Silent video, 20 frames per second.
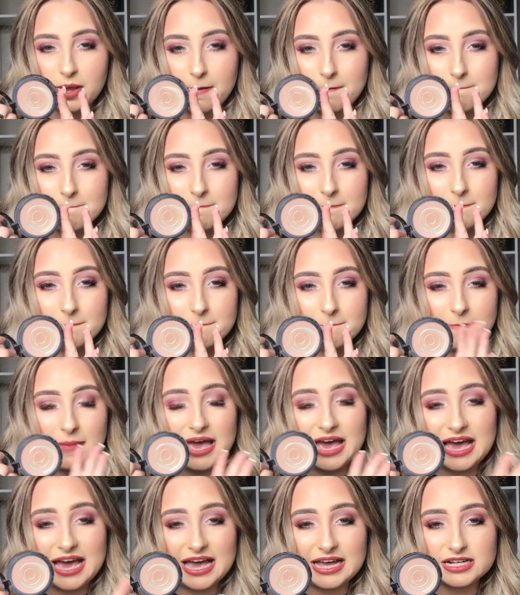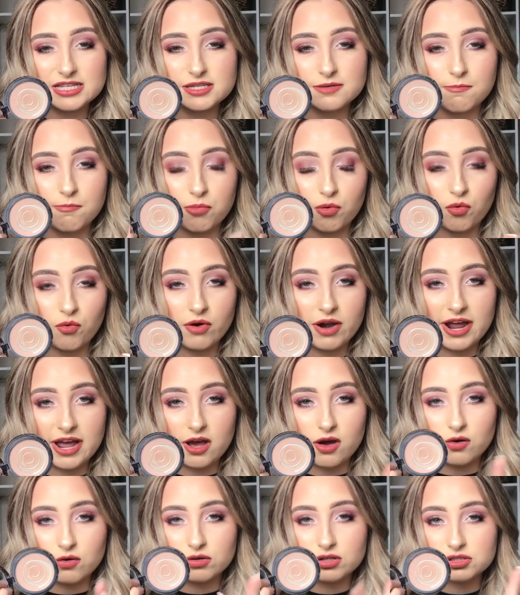matte
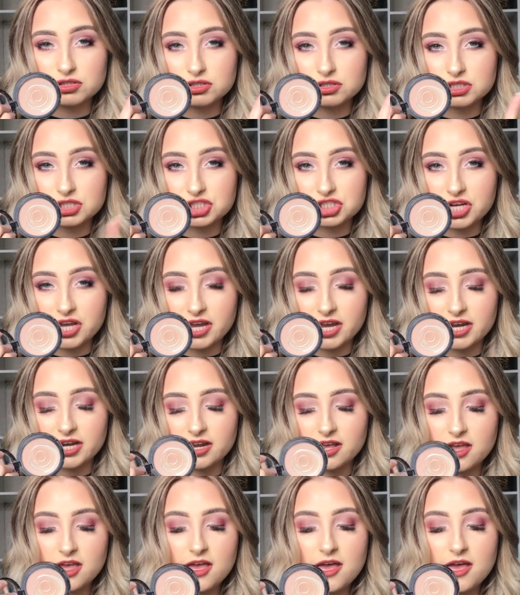brown shade,